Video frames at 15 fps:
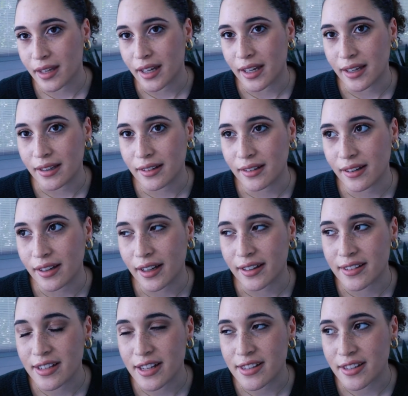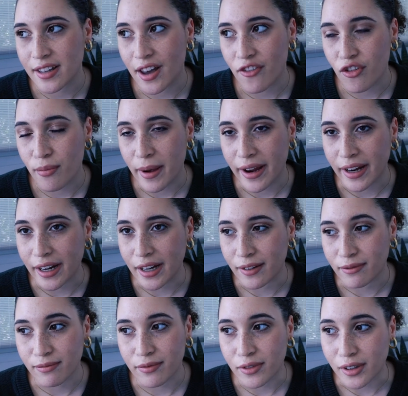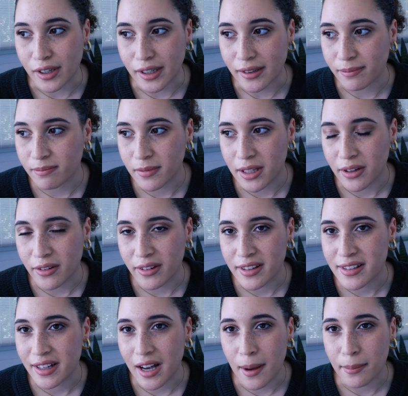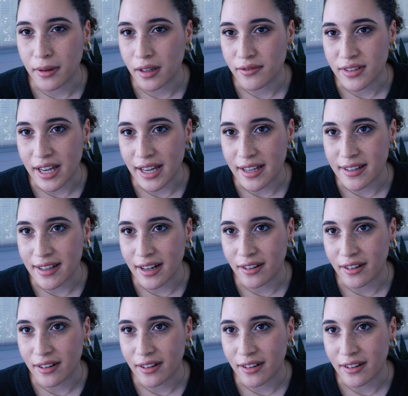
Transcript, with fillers: It extends the life of my hair for, you know, at least a couple of days.